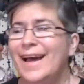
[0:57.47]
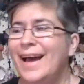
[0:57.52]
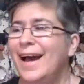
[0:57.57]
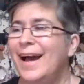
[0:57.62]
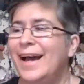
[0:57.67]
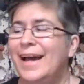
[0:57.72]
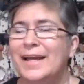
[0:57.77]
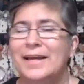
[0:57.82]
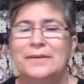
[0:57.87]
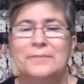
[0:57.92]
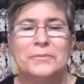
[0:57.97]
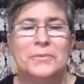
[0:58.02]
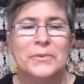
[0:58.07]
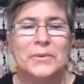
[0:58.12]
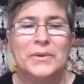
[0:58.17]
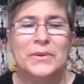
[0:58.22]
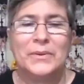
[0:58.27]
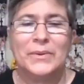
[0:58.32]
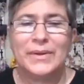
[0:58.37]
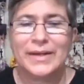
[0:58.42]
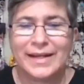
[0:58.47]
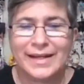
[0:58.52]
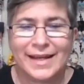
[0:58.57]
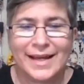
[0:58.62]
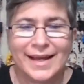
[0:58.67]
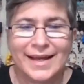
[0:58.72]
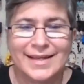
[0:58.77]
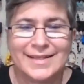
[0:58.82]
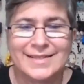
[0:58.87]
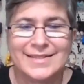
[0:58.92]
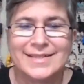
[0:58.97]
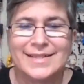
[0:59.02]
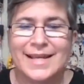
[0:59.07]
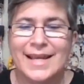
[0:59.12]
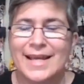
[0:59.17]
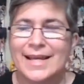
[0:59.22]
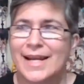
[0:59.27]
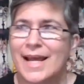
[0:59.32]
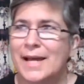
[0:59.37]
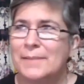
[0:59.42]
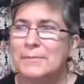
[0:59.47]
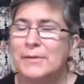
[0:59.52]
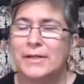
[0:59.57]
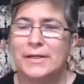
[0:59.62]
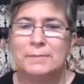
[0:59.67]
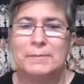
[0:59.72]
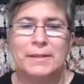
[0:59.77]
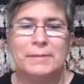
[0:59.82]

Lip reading: I am more organized, and I'm going to be